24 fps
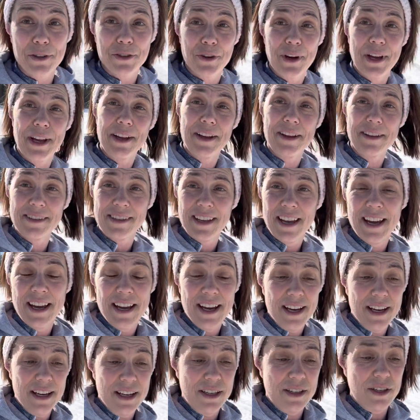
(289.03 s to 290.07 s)
trails.
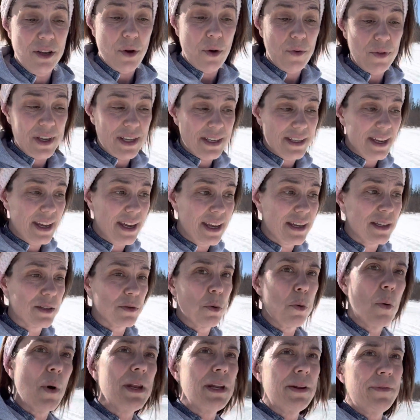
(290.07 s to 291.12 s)
So this is
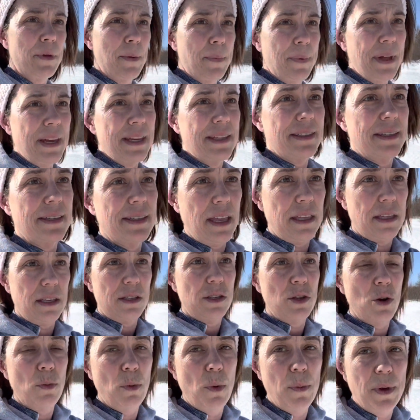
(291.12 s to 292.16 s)
one of the places that the
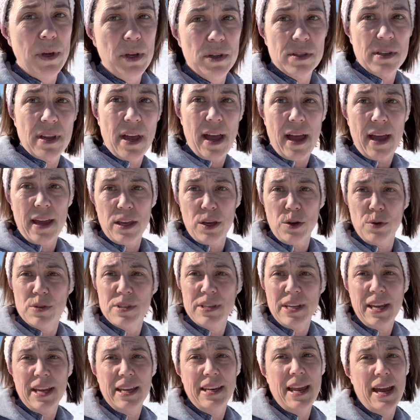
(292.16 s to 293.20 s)
snowmobiles use
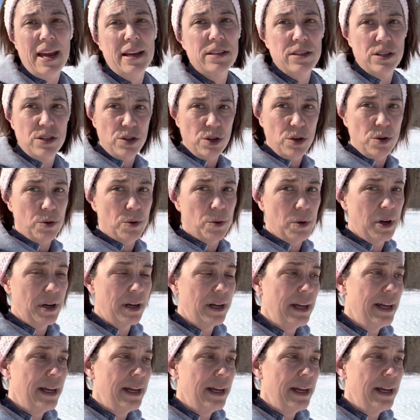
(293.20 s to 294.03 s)
to connect to